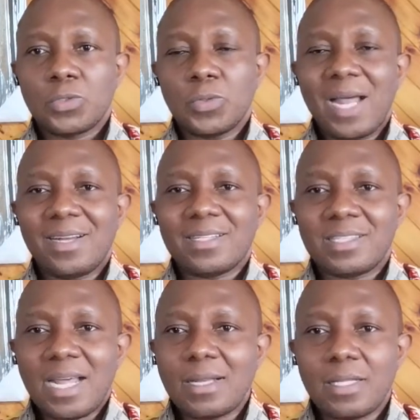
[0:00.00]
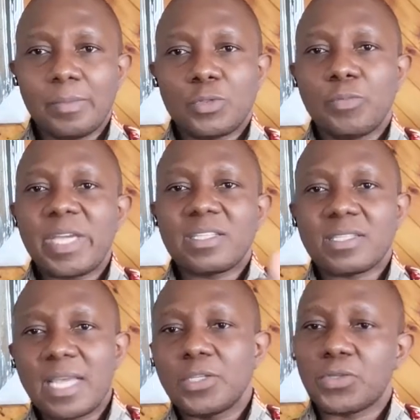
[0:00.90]
to understand them, to make
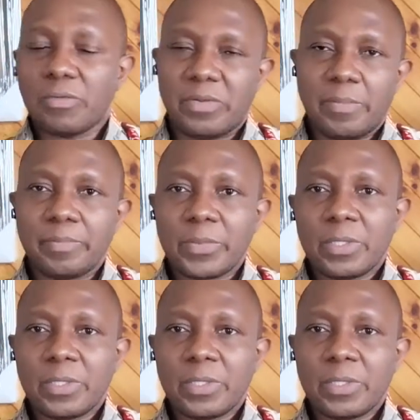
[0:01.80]
sense of them.